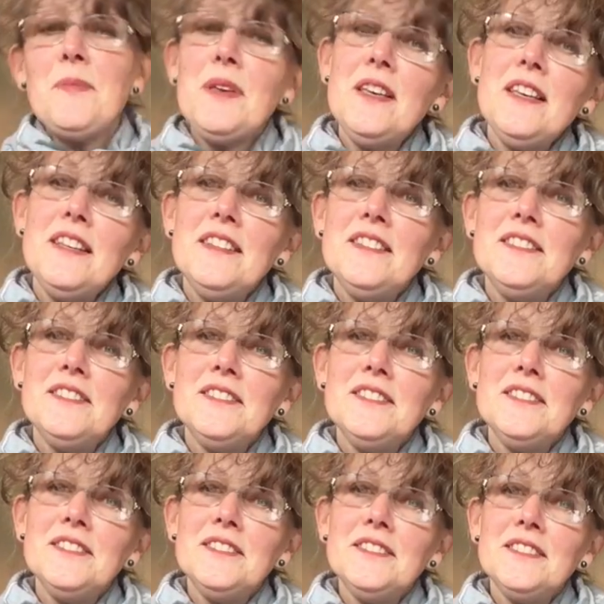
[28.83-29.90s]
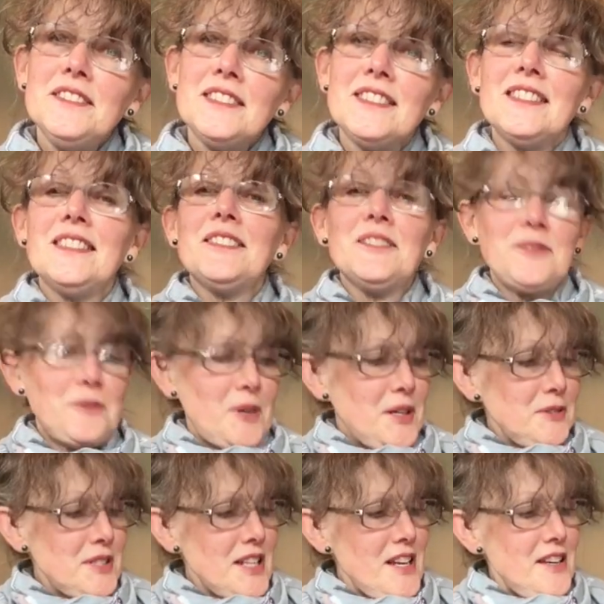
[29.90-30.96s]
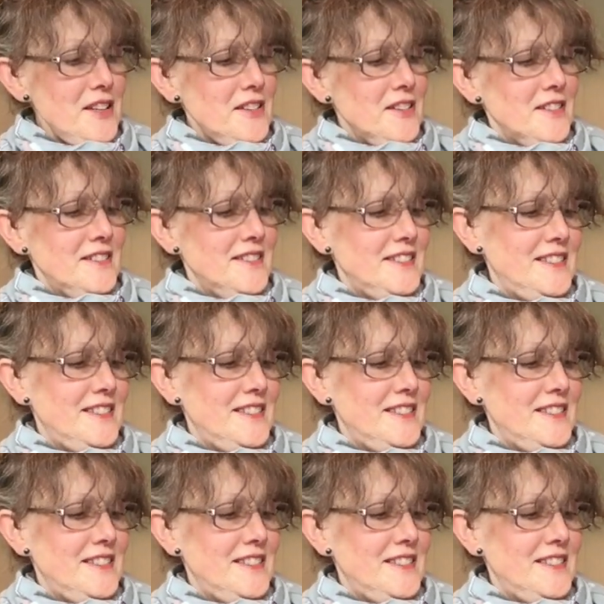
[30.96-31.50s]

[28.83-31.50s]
Mills. Well done.